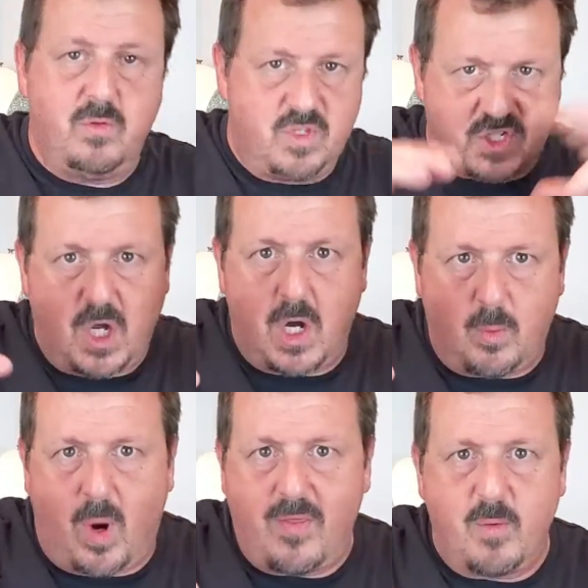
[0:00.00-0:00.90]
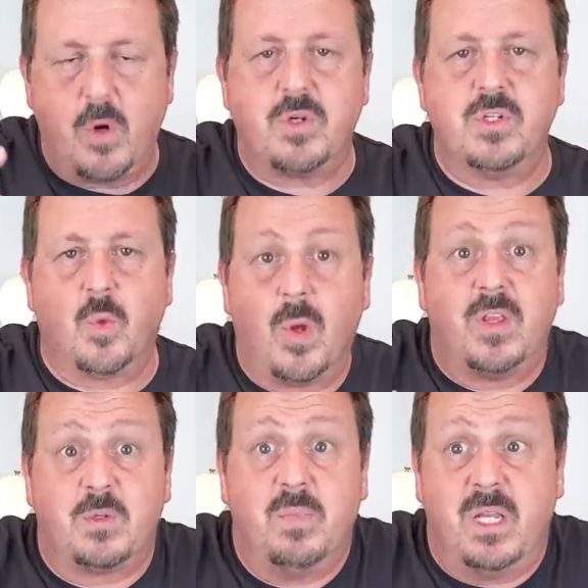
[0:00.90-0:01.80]
the song and why the emotions, the way
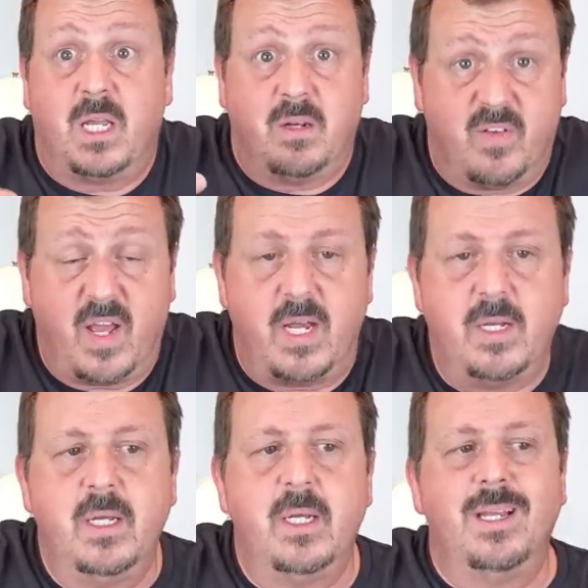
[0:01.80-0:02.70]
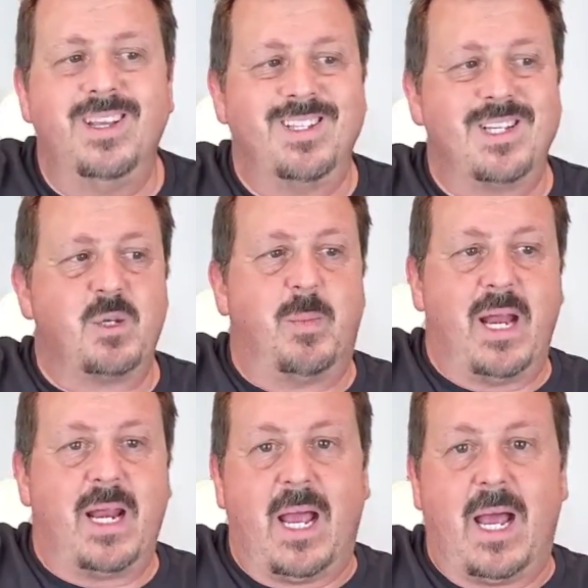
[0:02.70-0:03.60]
it's being conveyed, is it's
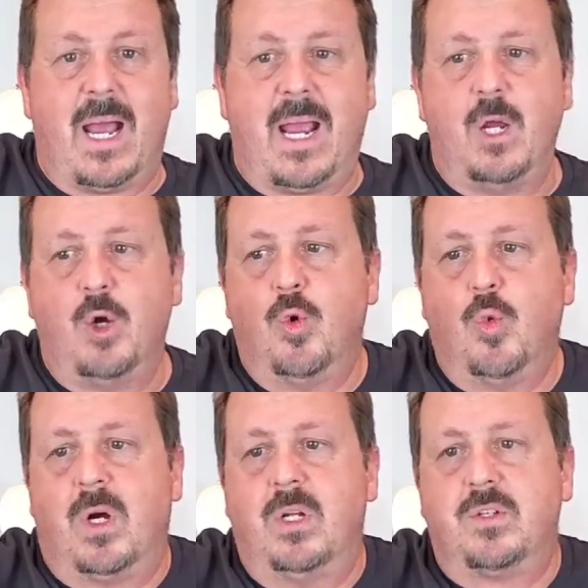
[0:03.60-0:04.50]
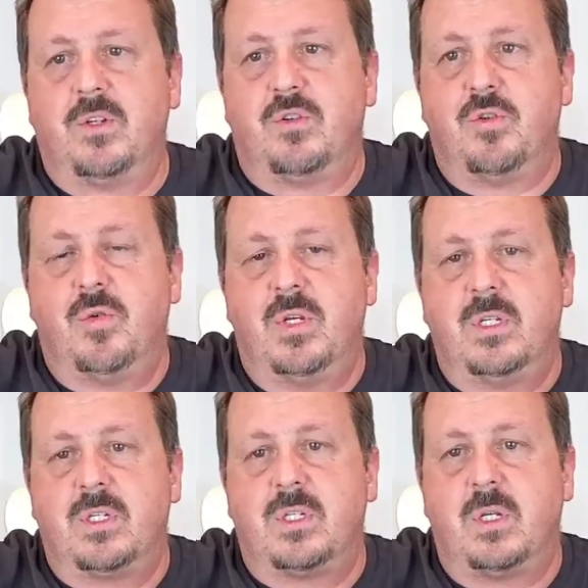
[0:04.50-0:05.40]
about a guy who runs into
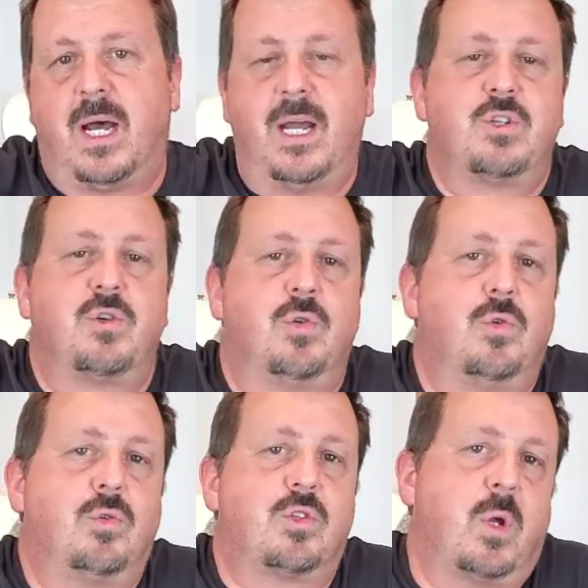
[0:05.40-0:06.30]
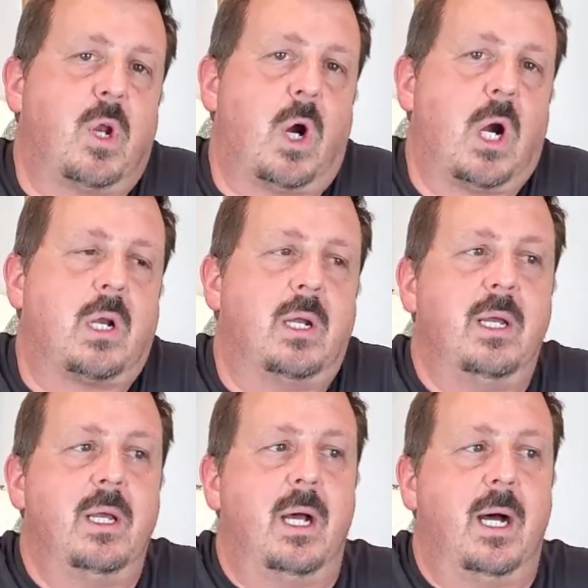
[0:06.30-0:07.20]
his high school sweetheart.
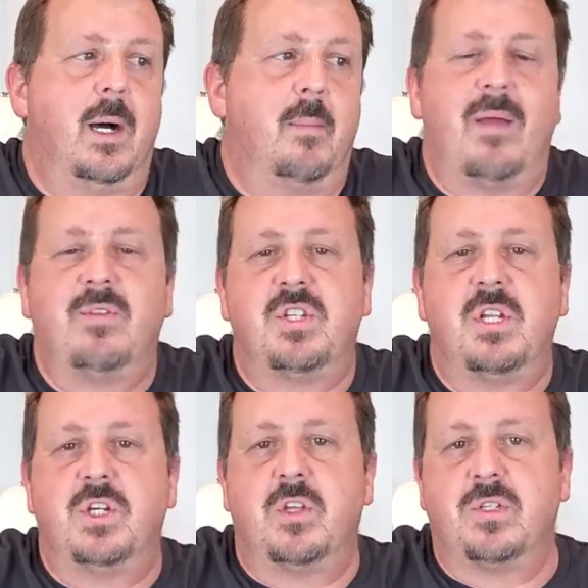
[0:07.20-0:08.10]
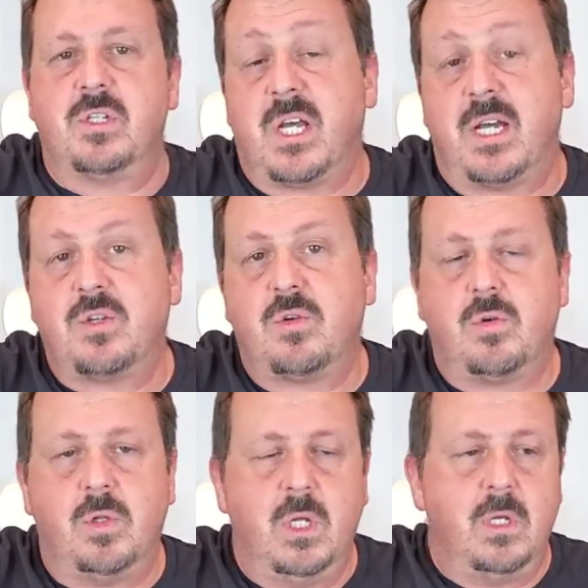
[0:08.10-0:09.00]
They haven't seen each other since high
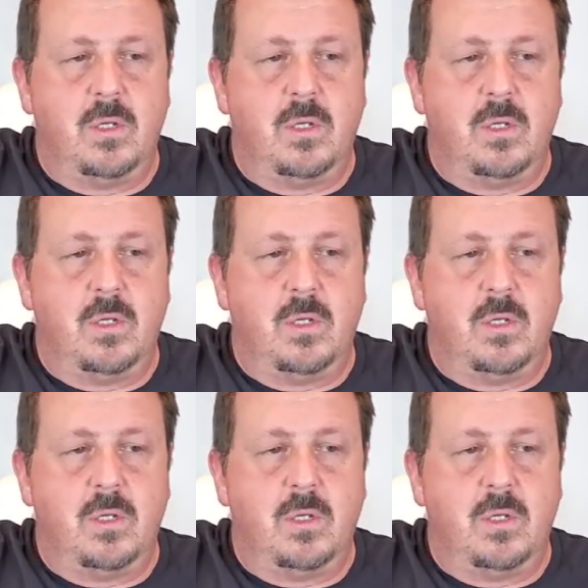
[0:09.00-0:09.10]
school,